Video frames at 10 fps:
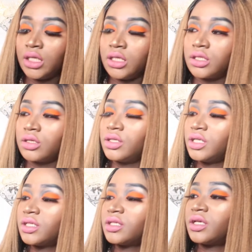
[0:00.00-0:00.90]
so
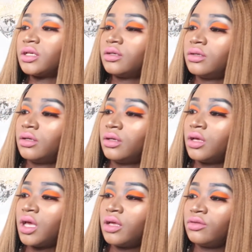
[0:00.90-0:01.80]
this is it.
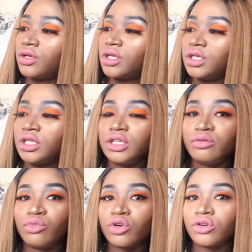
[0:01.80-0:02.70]
And the
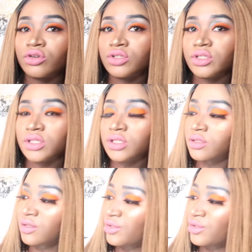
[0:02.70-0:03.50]
keyboard is